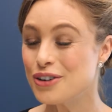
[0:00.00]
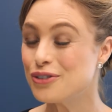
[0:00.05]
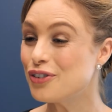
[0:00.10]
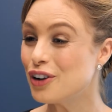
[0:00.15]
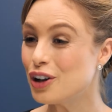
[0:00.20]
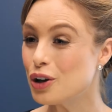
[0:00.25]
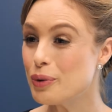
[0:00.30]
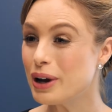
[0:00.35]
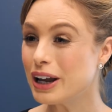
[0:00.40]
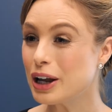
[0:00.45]

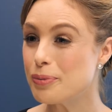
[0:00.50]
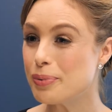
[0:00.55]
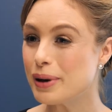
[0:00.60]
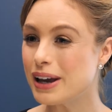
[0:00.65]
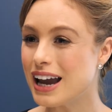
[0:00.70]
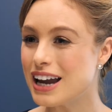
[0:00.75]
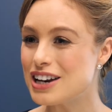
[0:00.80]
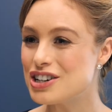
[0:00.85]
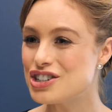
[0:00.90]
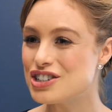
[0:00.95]
Following a
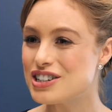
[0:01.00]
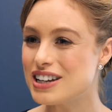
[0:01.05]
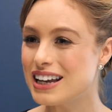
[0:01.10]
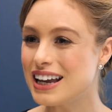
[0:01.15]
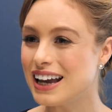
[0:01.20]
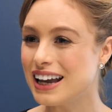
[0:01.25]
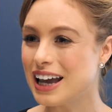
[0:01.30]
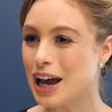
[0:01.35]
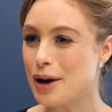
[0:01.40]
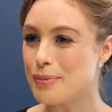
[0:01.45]

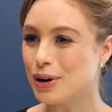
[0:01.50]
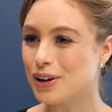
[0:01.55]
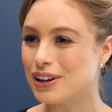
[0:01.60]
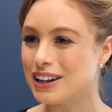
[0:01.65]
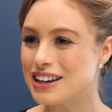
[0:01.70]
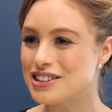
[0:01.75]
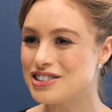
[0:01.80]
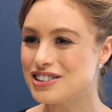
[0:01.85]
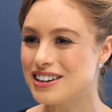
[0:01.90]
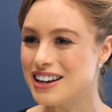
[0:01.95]
PhD in chemical
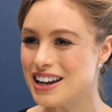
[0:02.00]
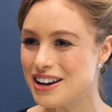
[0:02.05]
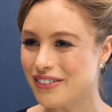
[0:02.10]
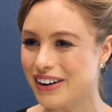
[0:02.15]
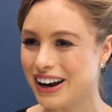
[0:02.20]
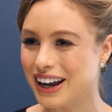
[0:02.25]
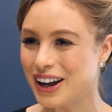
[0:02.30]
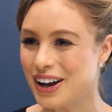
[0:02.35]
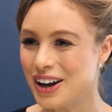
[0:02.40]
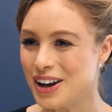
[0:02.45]

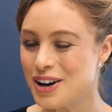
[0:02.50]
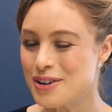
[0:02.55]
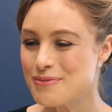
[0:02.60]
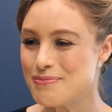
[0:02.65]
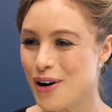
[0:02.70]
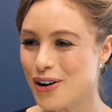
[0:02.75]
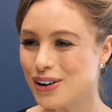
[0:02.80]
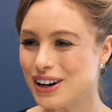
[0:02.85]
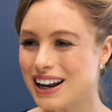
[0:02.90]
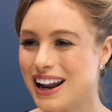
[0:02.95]
engineering,
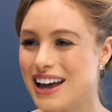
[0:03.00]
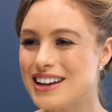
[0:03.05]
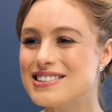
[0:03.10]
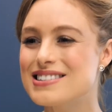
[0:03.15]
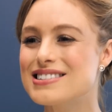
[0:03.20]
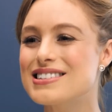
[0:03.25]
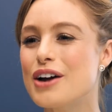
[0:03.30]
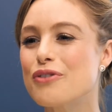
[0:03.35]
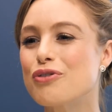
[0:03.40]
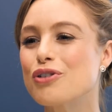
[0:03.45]
Mona led
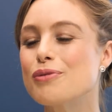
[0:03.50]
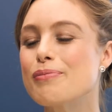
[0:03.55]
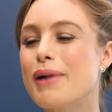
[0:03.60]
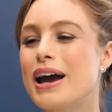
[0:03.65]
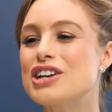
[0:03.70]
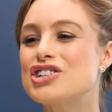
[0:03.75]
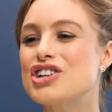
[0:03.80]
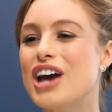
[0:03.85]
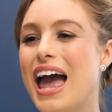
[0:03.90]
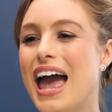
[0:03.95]
several
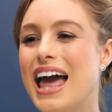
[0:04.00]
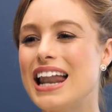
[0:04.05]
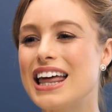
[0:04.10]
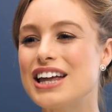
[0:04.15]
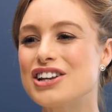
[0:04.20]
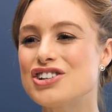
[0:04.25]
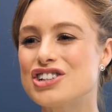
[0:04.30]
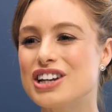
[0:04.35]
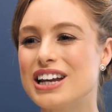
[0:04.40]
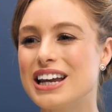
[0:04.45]
major
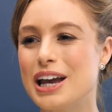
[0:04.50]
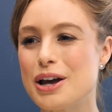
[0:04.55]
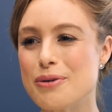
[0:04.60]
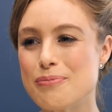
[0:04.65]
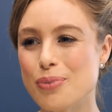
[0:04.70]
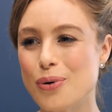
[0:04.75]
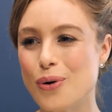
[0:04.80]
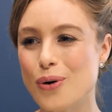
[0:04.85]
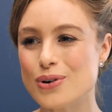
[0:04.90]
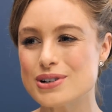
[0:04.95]
LNG
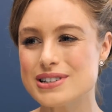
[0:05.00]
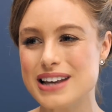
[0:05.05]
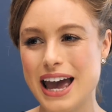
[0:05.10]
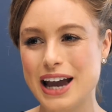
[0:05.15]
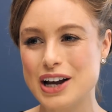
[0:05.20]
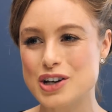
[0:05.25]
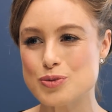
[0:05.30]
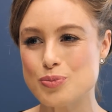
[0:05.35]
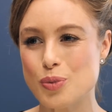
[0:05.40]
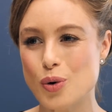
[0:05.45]
import,
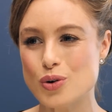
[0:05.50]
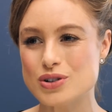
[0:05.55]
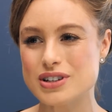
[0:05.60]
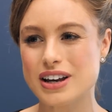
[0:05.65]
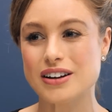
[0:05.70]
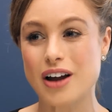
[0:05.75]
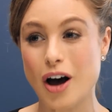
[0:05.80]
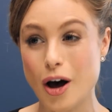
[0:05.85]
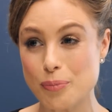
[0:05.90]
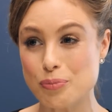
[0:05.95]
export
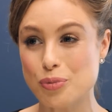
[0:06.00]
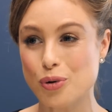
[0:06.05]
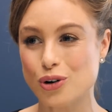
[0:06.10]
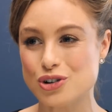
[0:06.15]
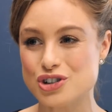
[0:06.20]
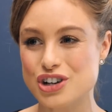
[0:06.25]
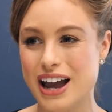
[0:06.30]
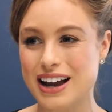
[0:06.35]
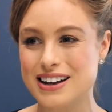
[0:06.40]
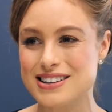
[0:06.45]
and hub
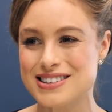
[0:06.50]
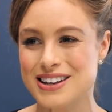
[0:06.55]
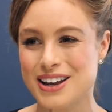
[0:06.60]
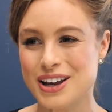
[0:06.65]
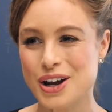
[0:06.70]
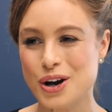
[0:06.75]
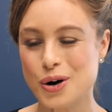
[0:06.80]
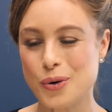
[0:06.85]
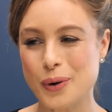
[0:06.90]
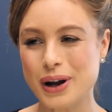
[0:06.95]
projects,
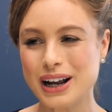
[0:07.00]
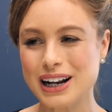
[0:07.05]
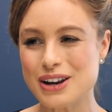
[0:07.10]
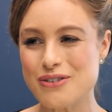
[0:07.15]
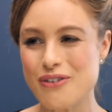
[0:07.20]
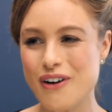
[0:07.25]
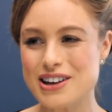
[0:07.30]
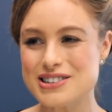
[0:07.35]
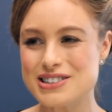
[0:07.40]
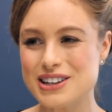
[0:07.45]
quickly
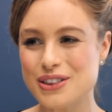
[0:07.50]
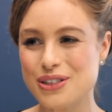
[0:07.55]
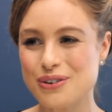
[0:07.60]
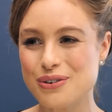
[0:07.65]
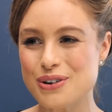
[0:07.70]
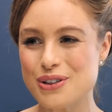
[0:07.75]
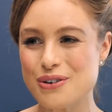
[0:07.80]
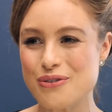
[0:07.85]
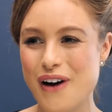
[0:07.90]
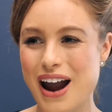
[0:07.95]
rising
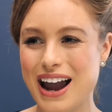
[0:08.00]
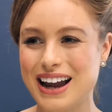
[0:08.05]
through the